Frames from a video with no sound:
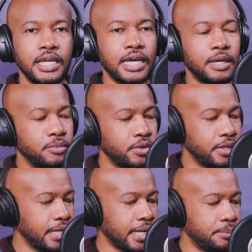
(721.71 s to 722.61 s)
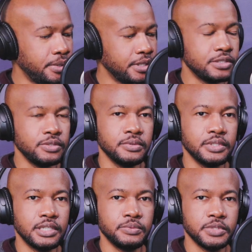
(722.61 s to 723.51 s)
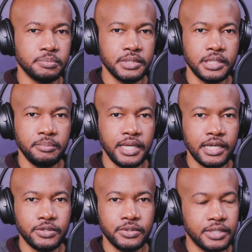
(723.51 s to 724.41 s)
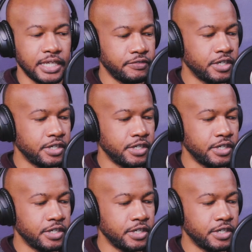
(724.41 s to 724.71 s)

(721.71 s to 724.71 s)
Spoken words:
I'm more than happy to respond back or have a